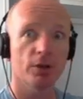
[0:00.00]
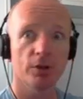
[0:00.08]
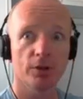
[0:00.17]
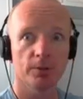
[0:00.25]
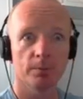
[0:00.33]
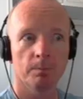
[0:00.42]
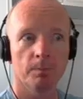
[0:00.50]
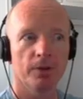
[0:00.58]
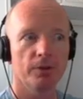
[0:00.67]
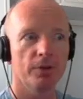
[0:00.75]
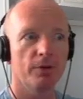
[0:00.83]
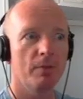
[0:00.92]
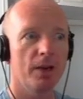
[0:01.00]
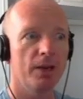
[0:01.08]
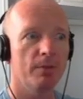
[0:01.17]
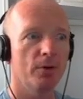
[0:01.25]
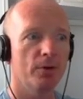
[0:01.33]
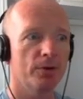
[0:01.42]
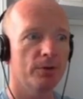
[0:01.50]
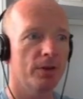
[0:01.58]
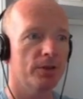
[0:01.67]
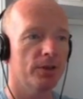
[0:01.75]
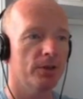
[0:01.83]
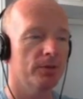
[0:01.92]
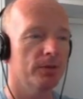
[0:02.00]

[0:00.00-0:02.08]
girl. There are many more to rescue.